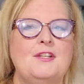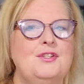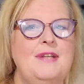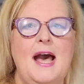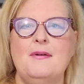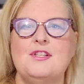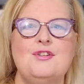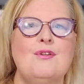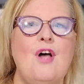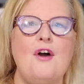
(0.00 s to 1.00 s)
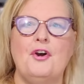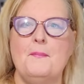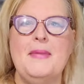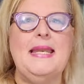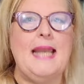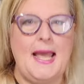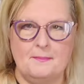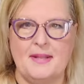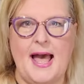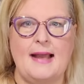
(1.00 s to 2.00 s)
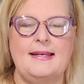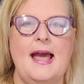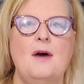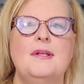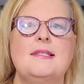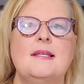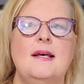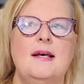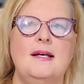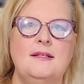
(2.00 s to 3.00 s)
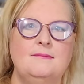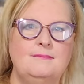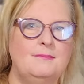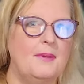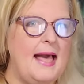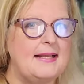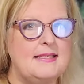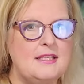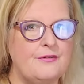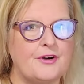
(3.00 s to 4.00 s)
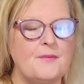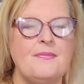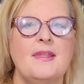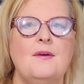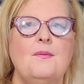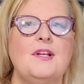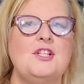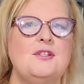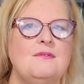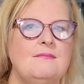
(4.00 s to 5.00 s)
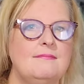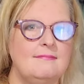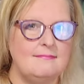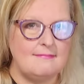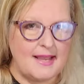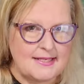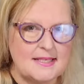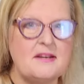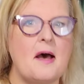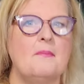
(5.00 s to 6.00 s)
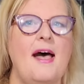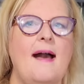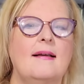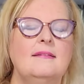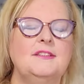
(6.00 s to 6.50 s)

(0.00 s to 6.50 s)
So now it's no longer midnight black. Now it's black and silver, which makes it not black.